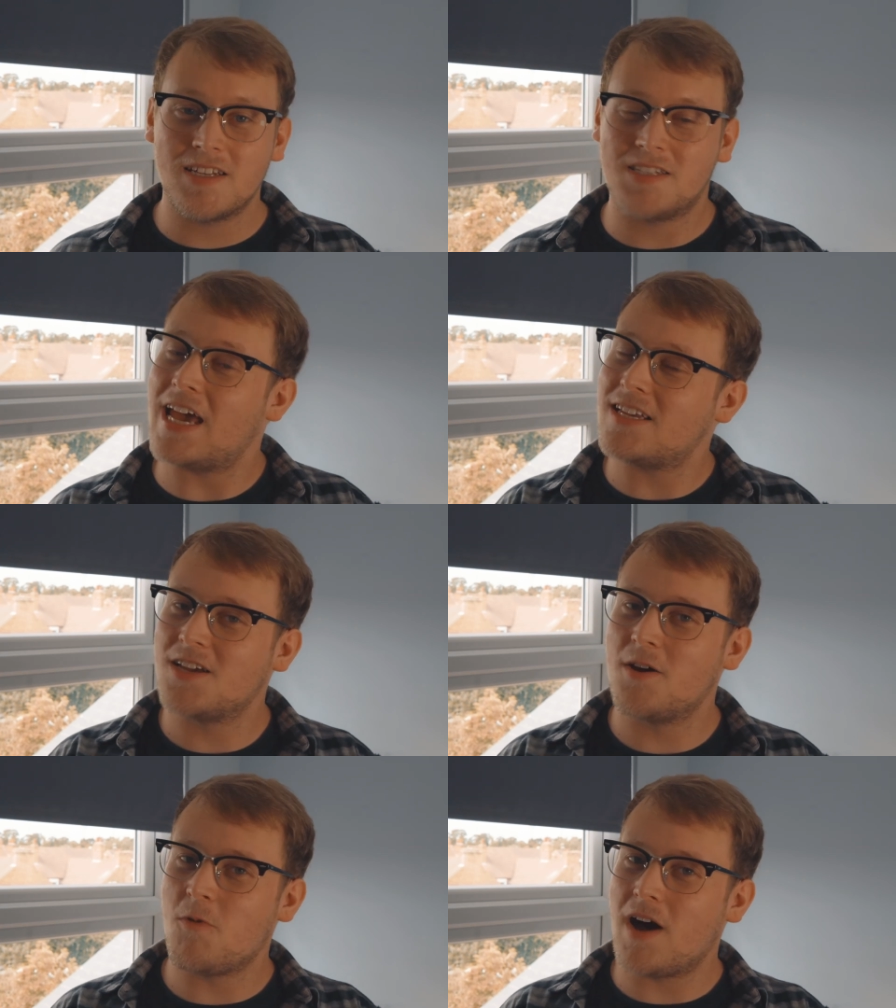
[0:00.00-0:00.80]
takes
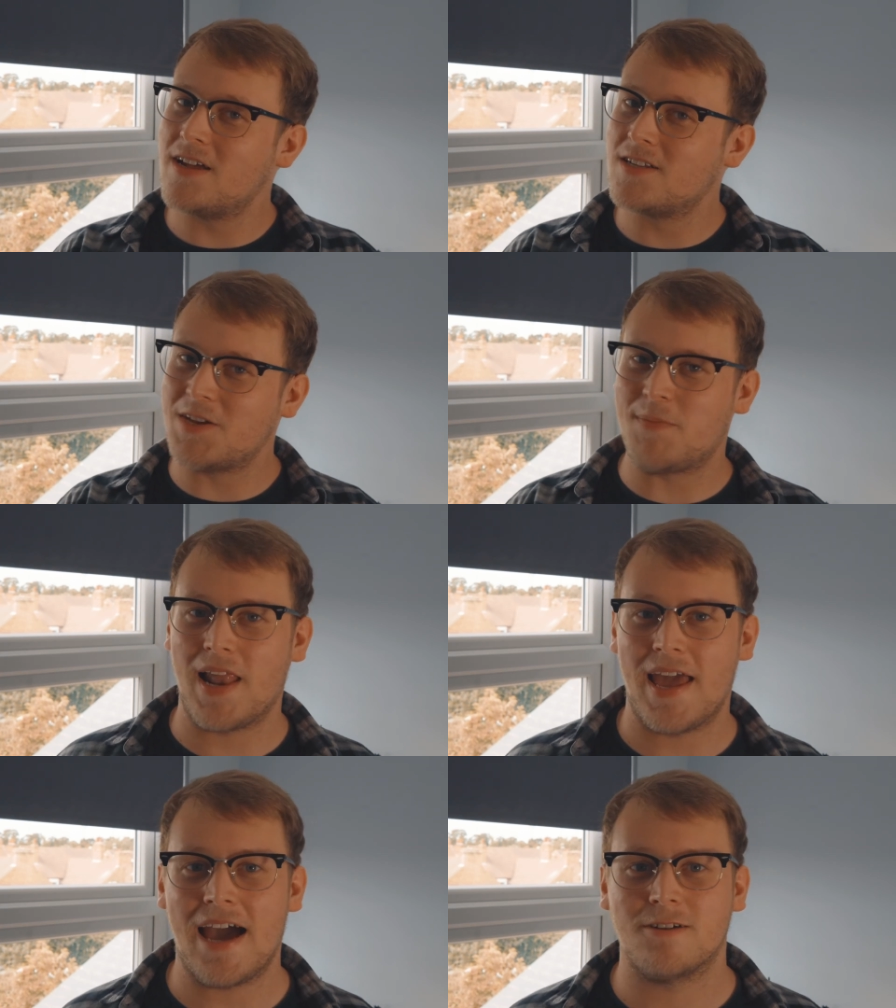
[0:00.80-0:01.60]
a while to
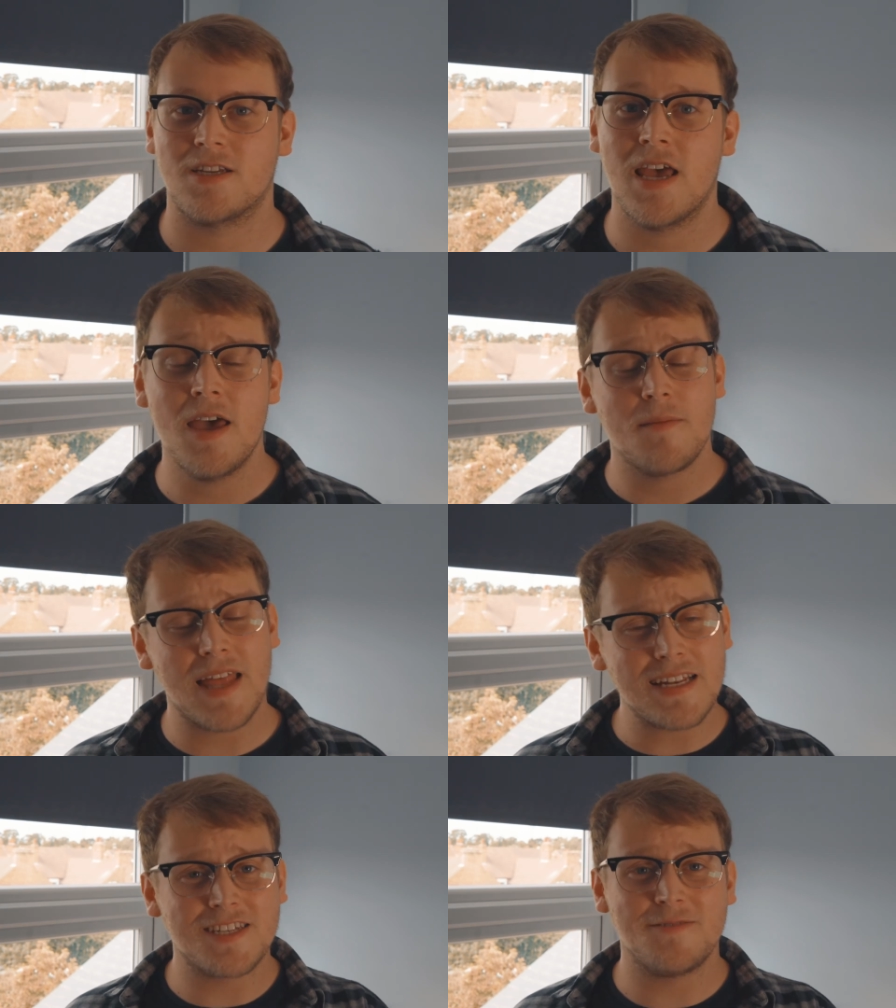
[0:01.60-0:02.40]
play out, but
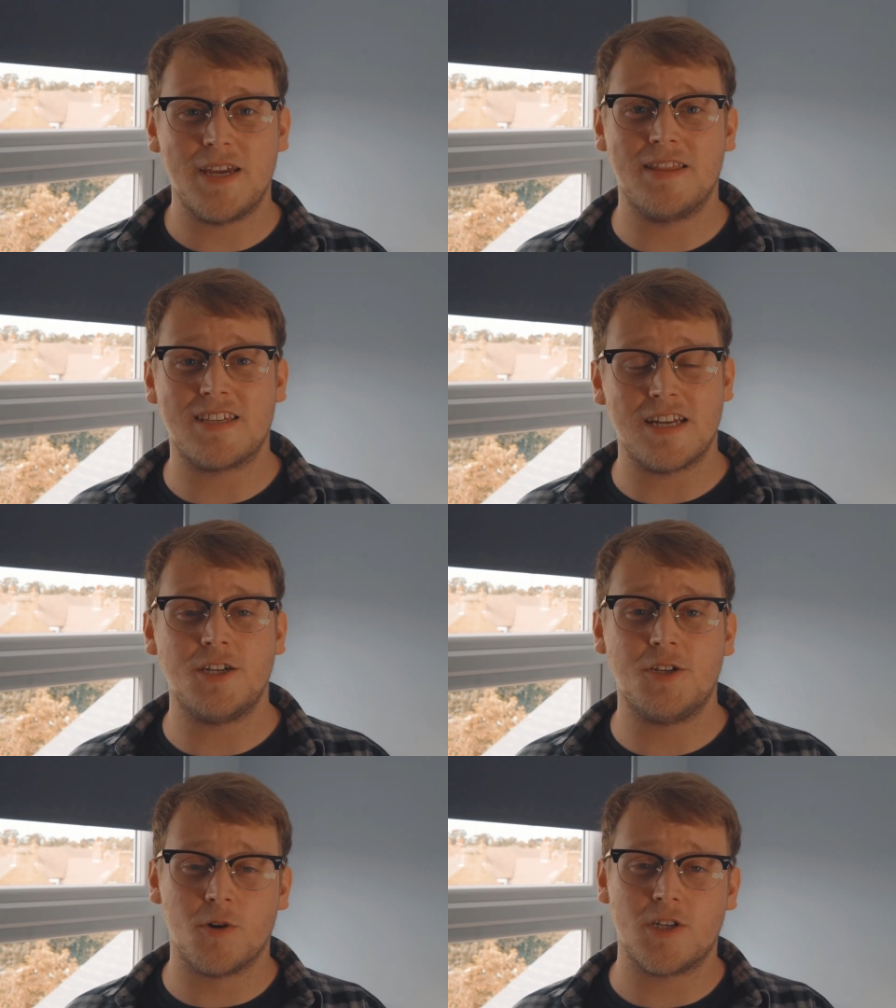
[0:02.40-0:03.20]
that doesn't mean there's any
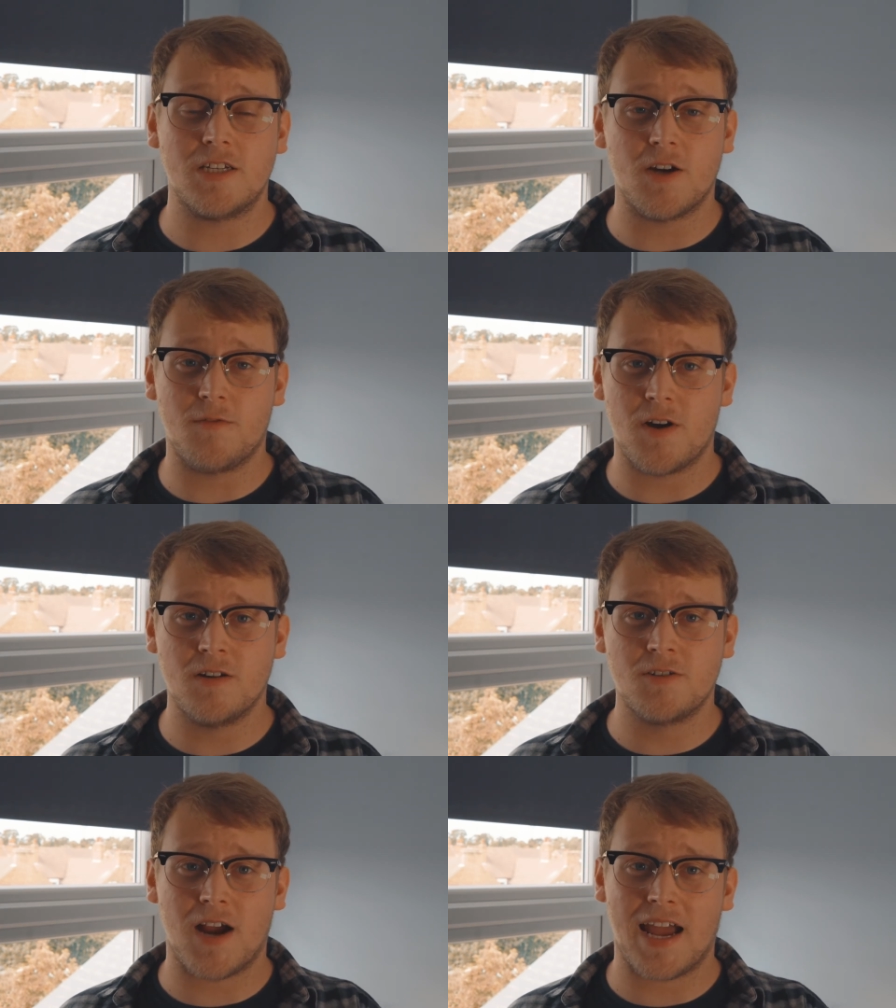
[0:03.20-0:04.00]
shortage of
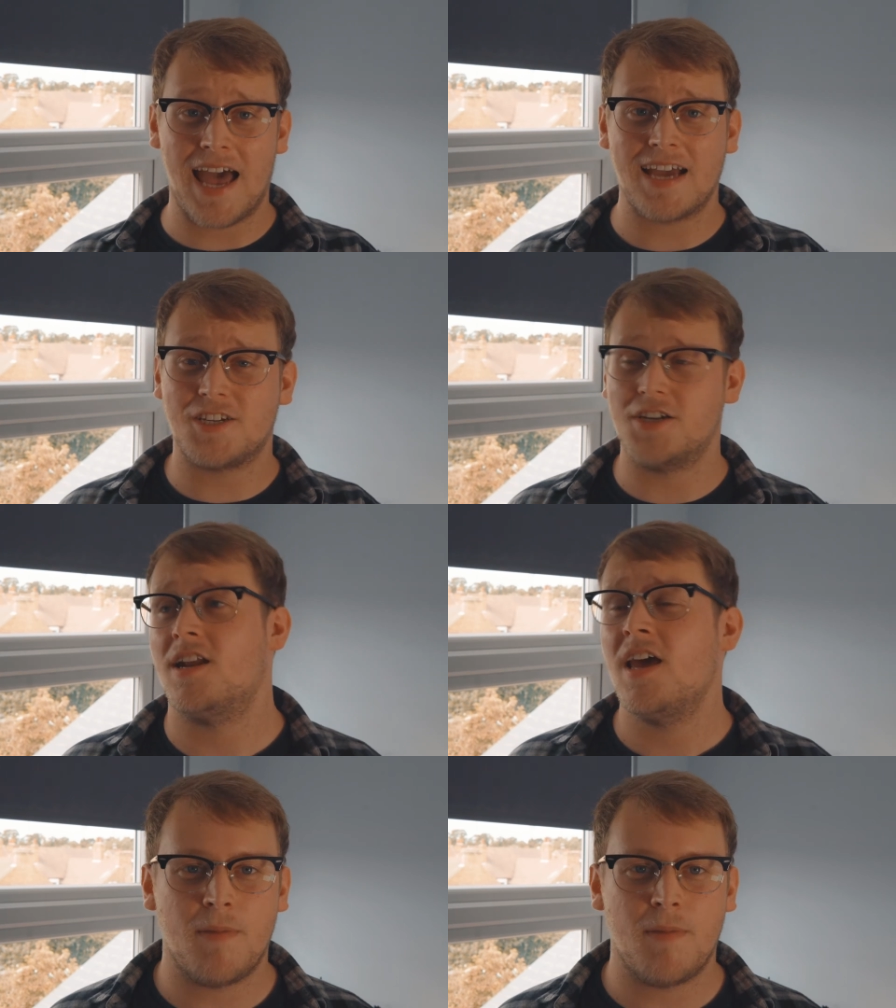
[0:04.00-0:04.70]
on-track action,